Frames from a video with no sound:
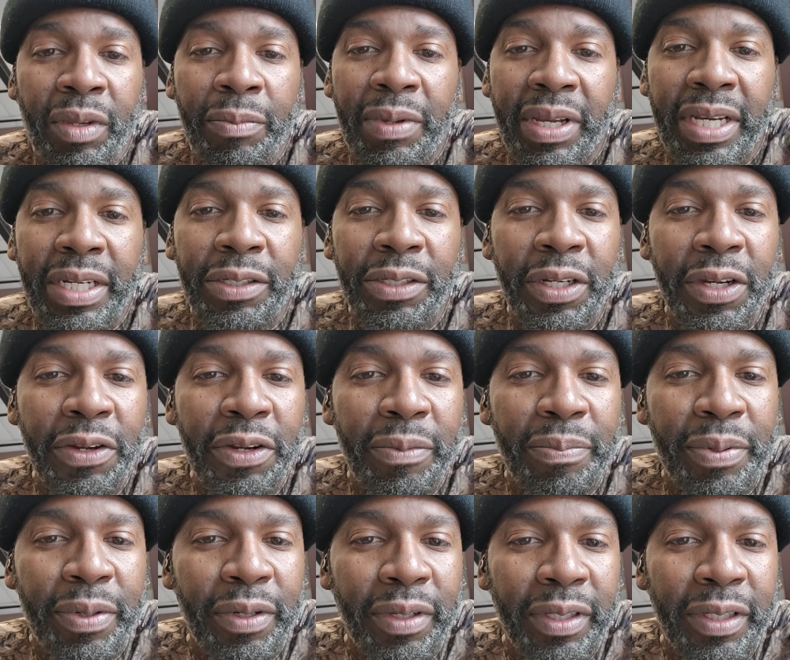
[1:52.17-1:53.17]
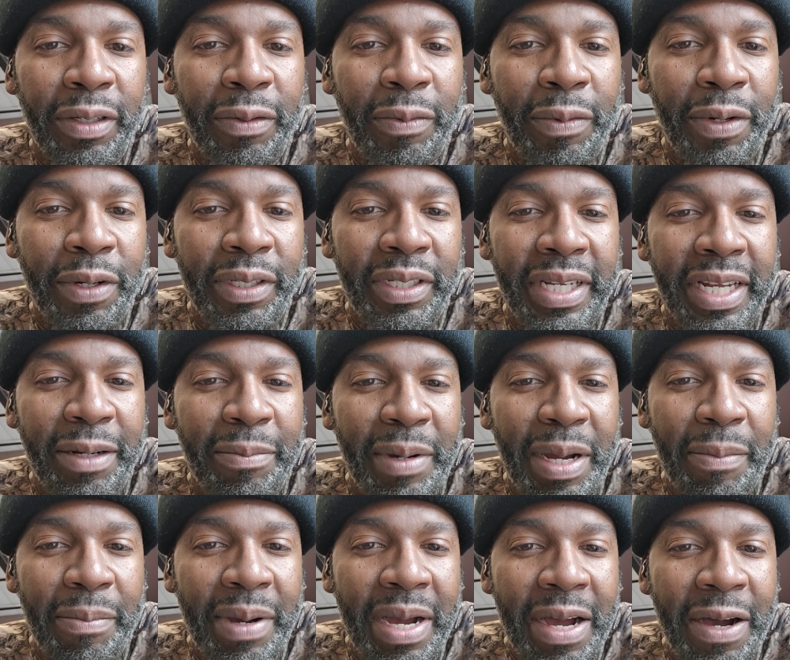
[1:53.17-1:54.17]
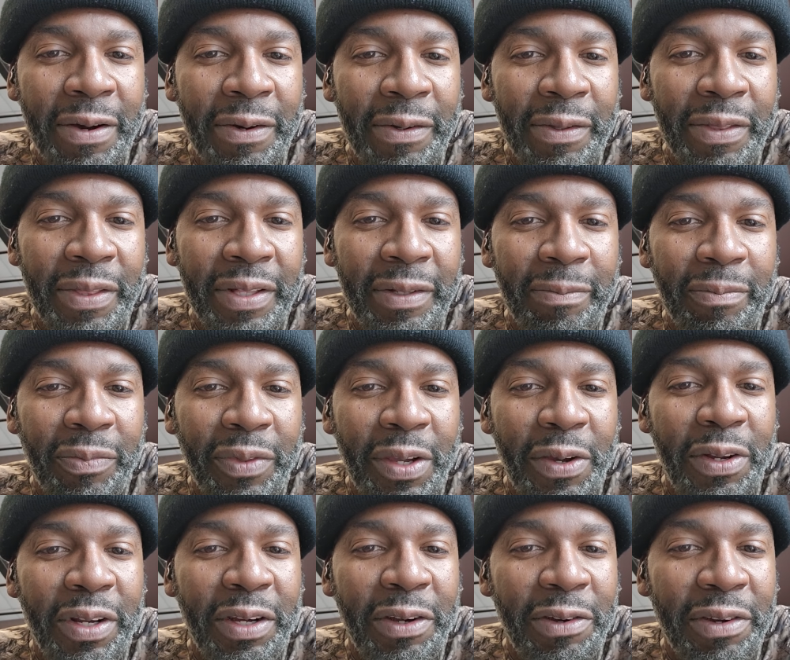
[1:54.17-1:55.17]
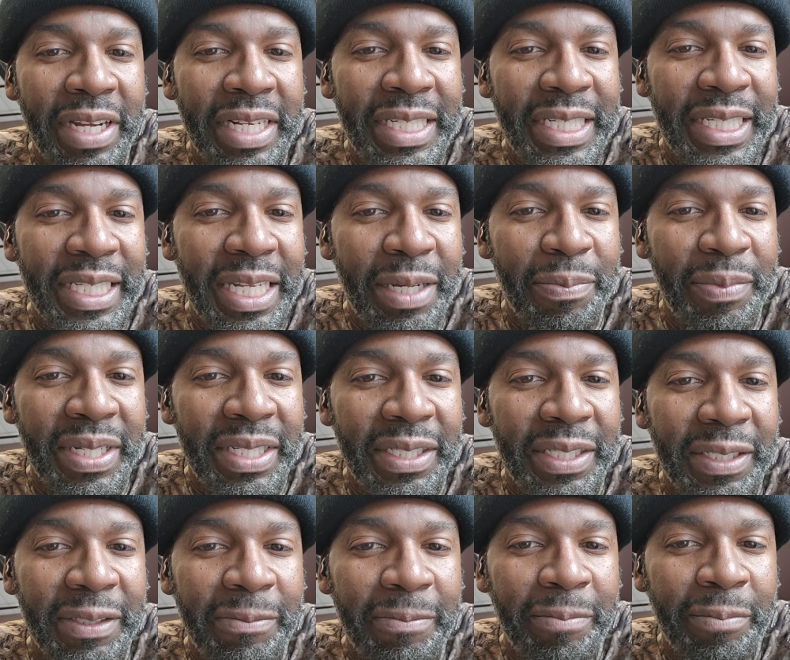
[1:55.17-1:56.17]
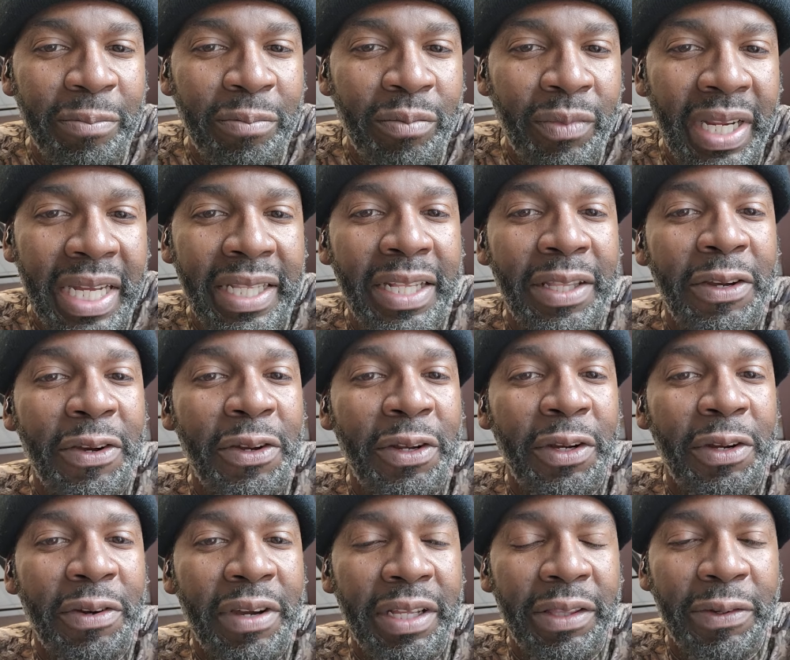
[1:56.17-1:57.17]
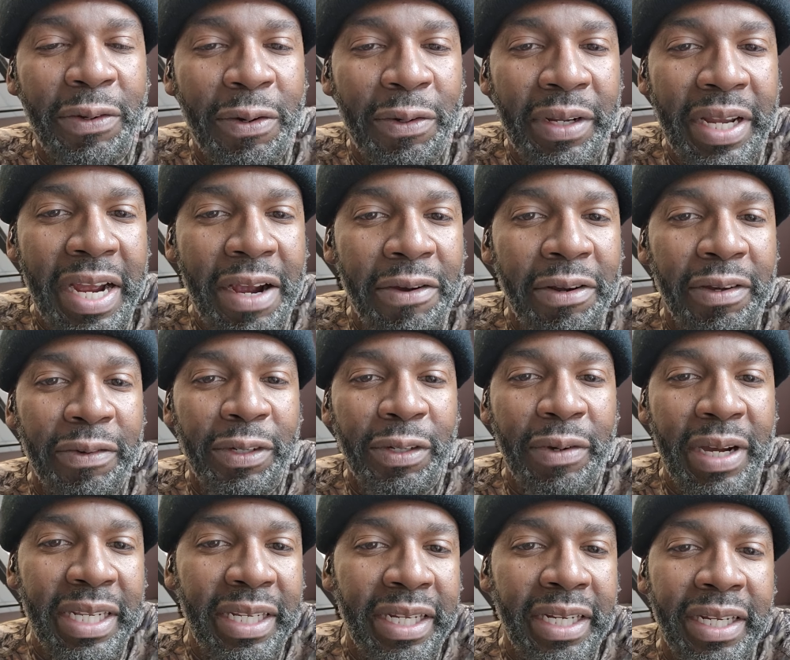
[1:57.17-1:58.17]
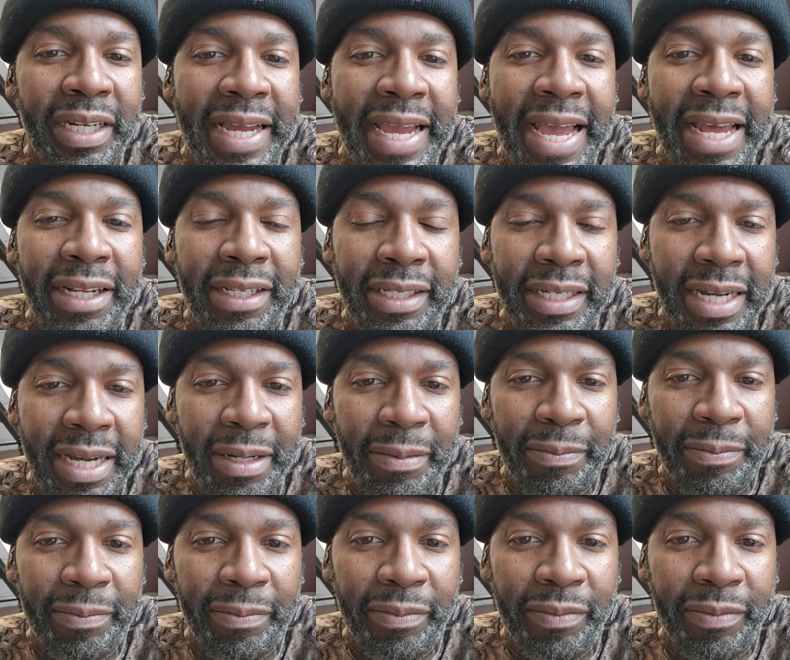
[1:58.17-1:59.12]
Because they're gonna pull little words out of my mouth. They're gonna create snippets. And then they're going to create their own narrative. So I did it ahead of time.